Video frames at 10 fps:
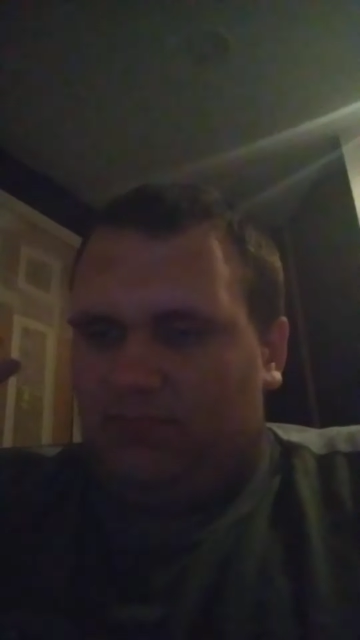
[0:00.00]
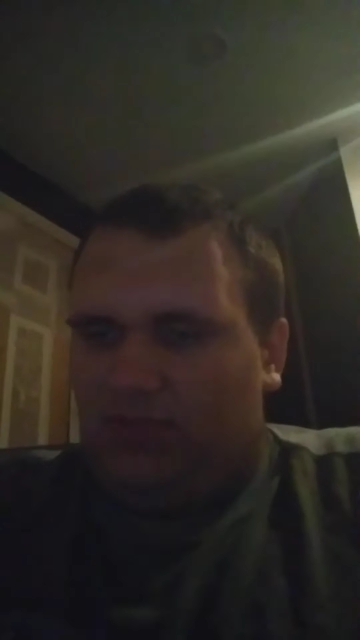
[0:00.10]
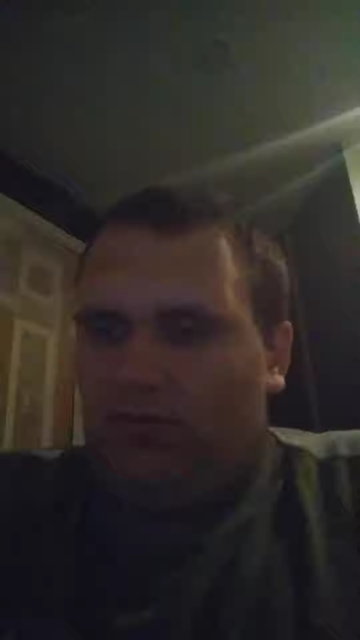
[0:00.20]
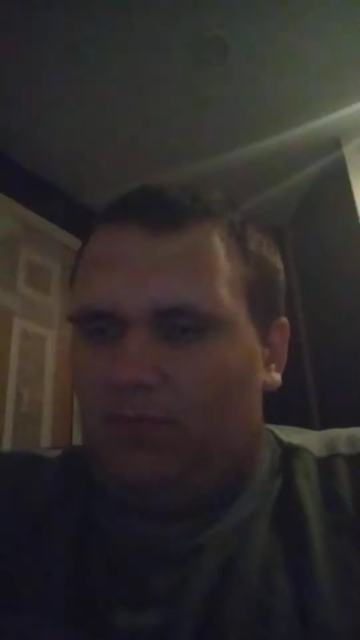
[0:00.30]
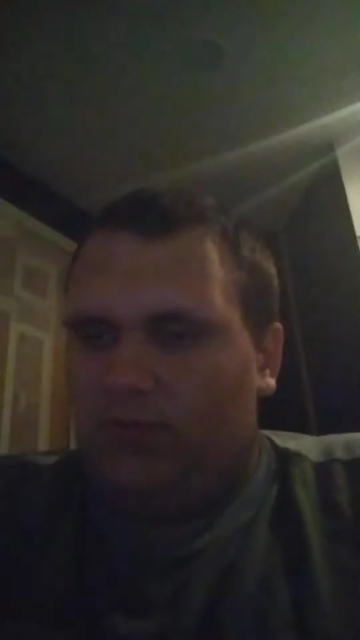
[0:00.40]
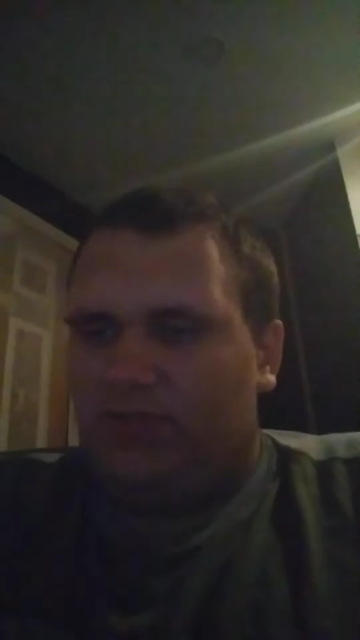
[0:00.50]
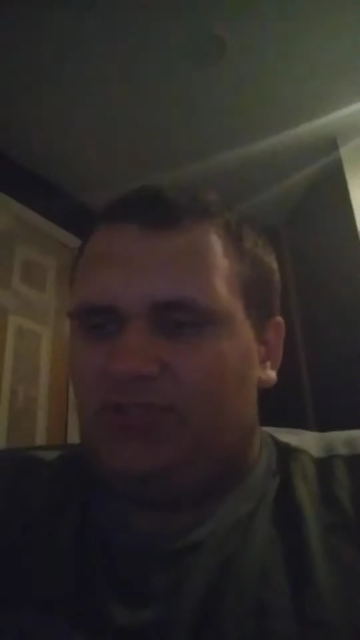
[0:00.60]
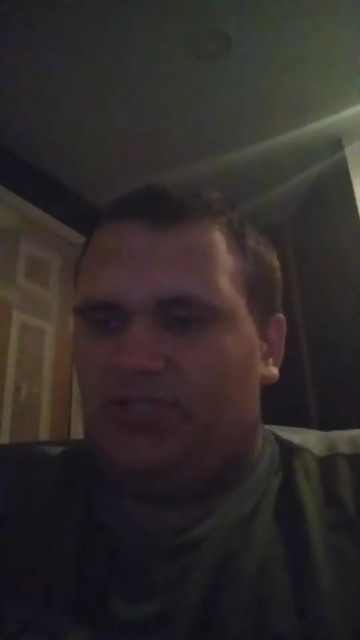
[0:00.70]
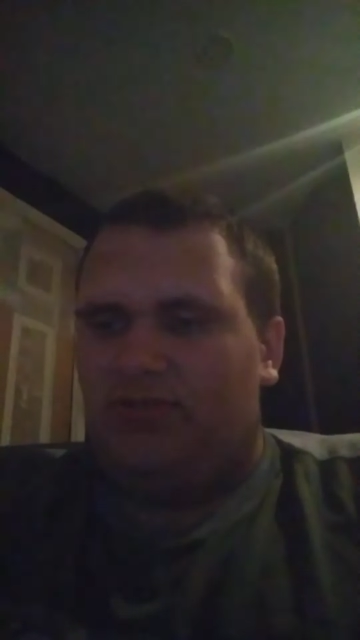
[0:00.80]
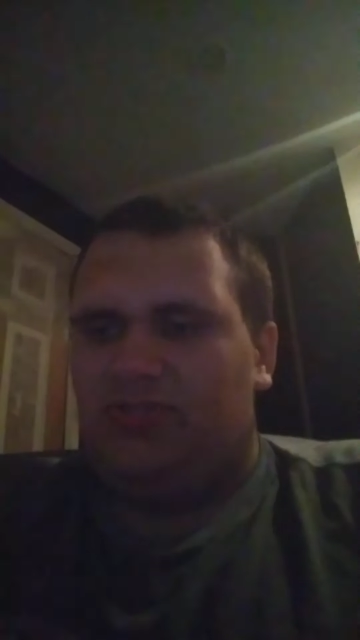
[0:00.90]
No more
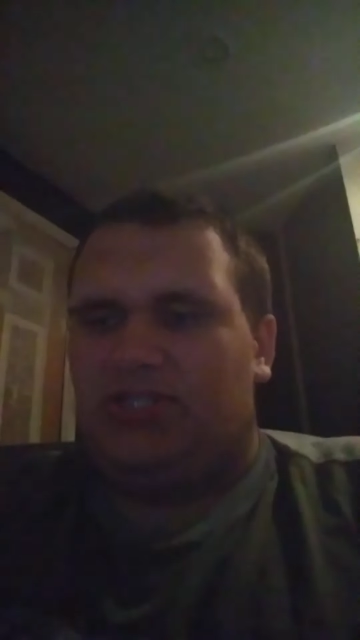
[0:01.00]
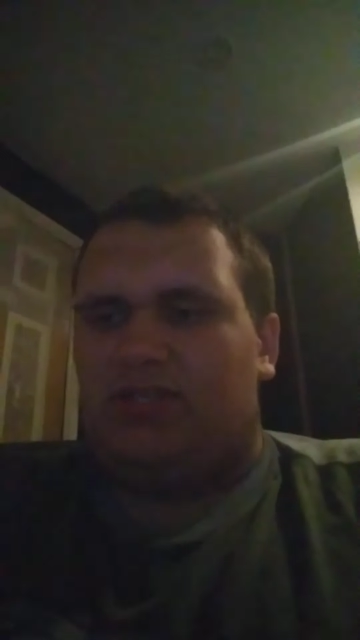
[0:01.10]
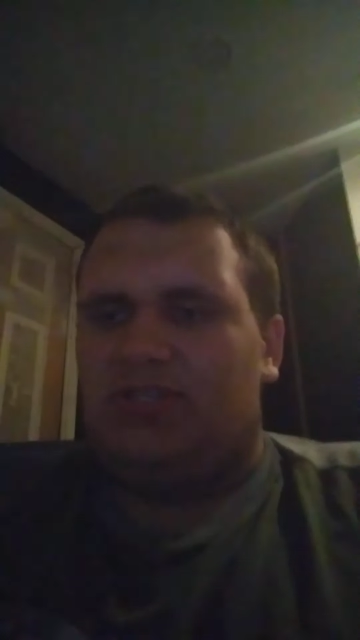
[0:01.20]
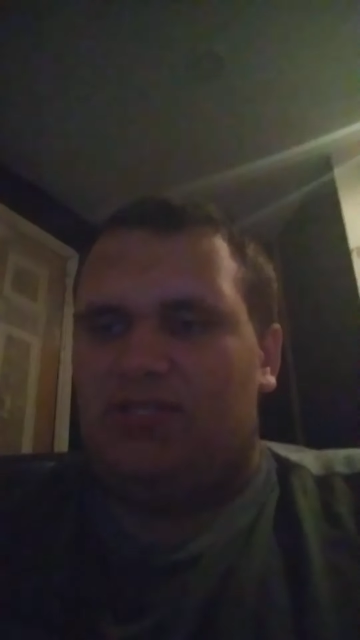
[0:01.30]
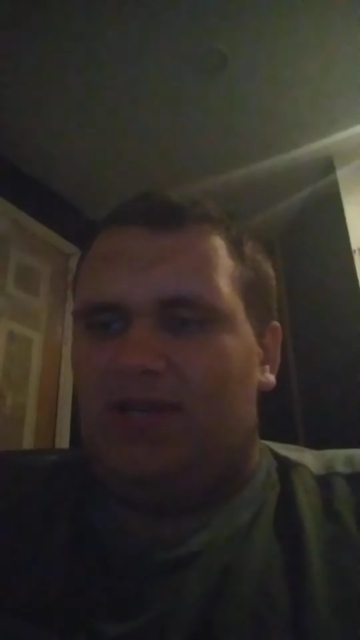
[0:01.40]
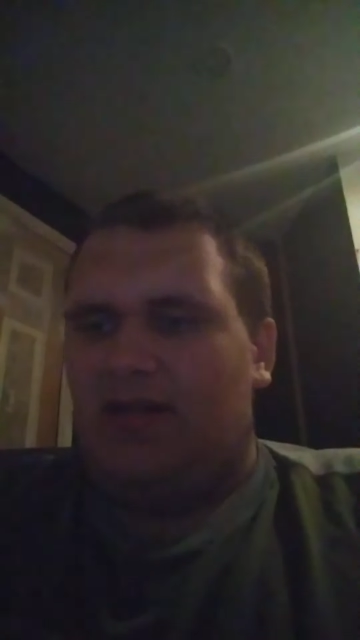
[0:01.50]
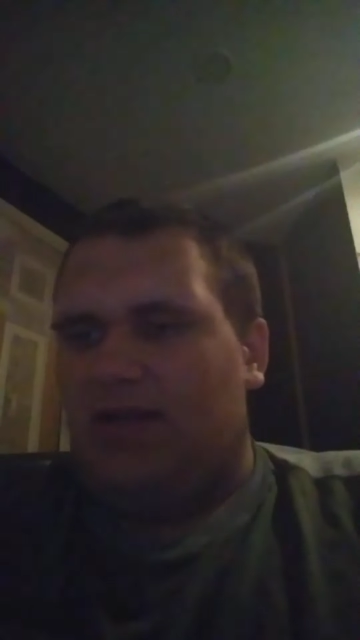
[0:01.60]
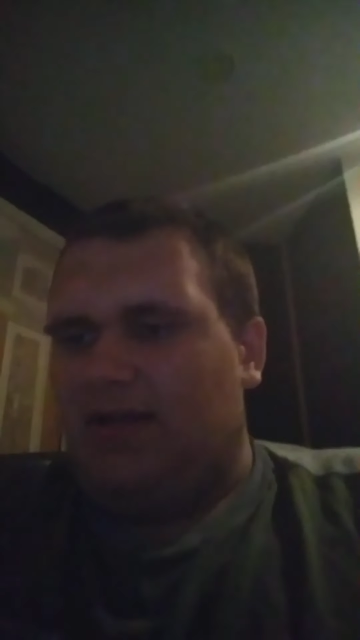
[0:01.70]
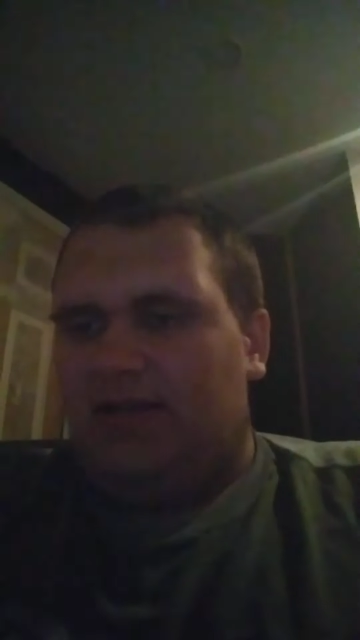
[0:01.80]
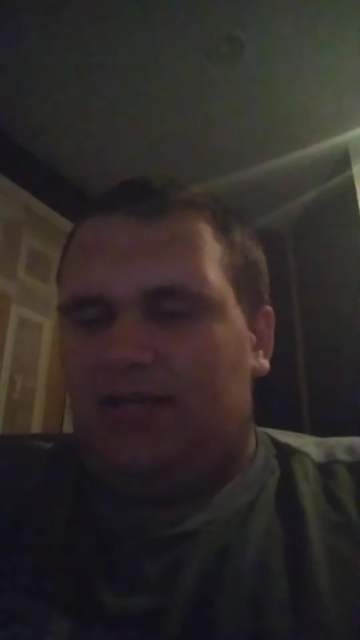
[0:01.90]
excuses.
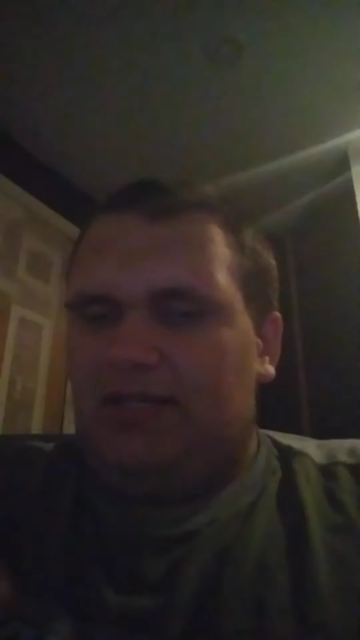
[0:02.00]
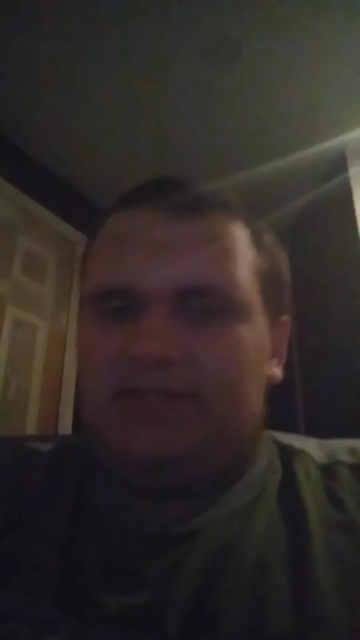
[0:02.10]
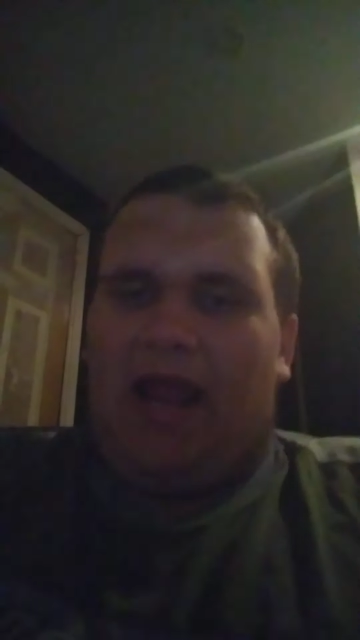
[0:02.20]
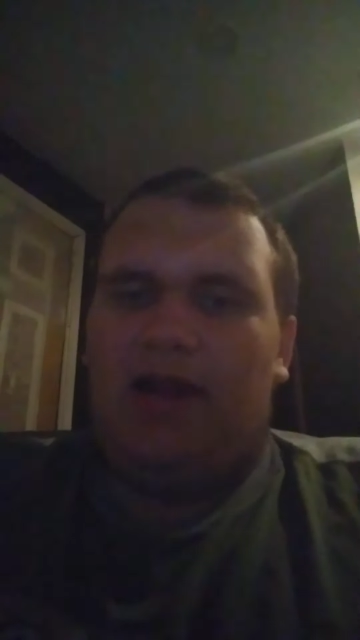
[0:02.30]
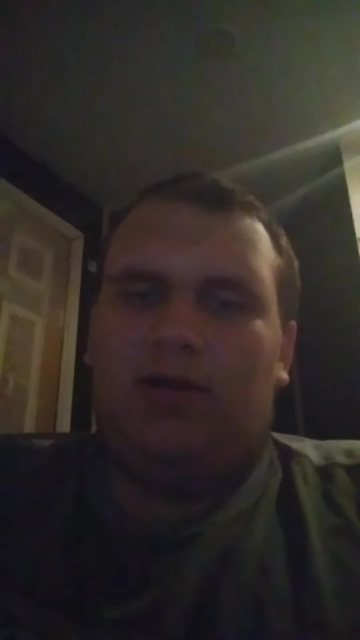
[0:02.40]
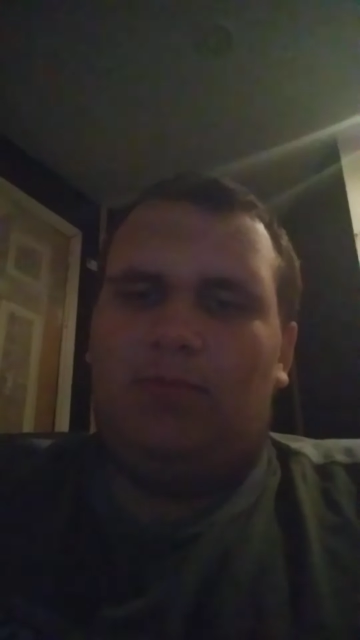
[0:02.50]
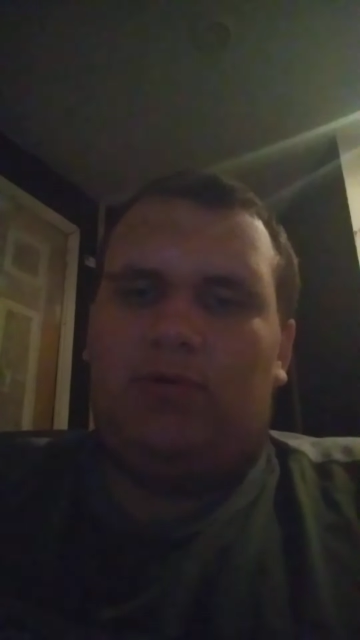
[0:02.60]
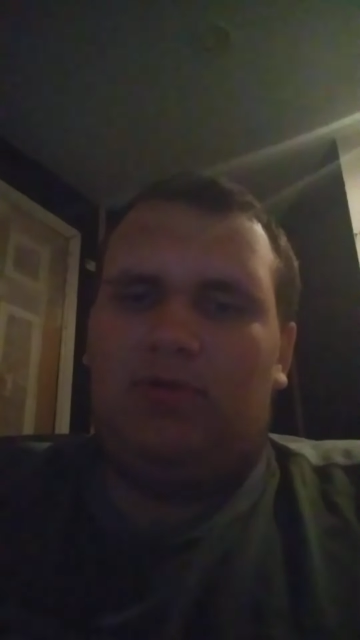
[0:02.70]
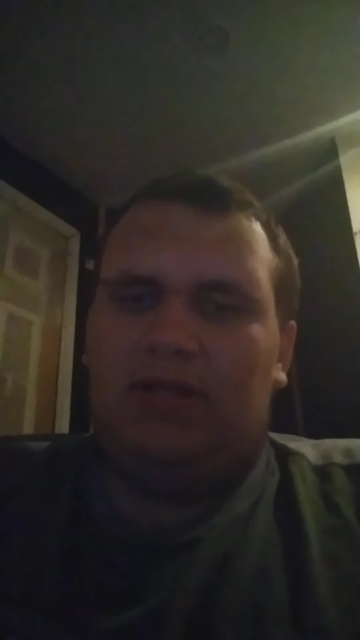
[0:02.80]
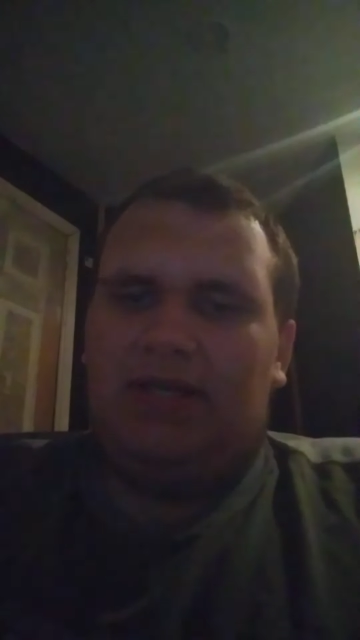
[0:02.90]

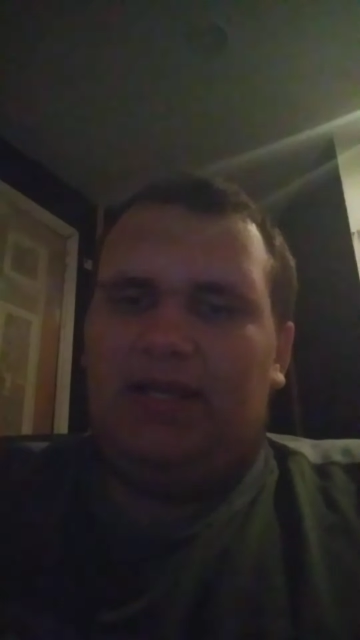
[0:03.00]
Terrible,